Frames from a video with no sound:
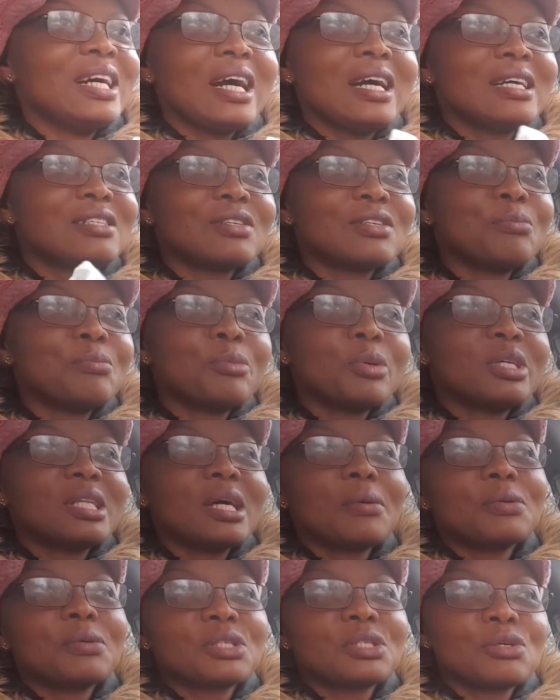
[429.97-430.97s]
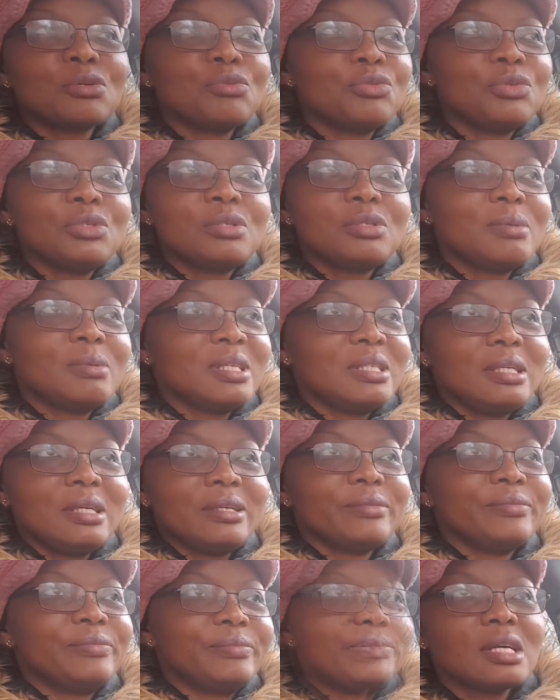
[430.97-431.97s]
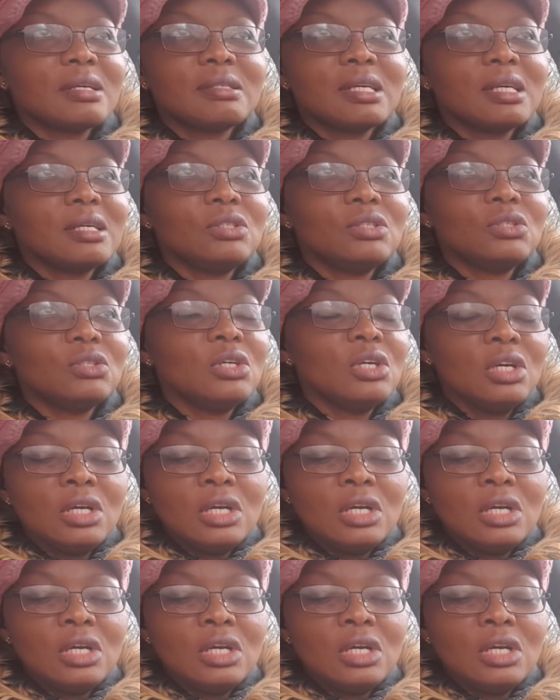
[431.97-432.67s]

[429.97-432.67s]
at some point I was confused, but yeah, as I tell you,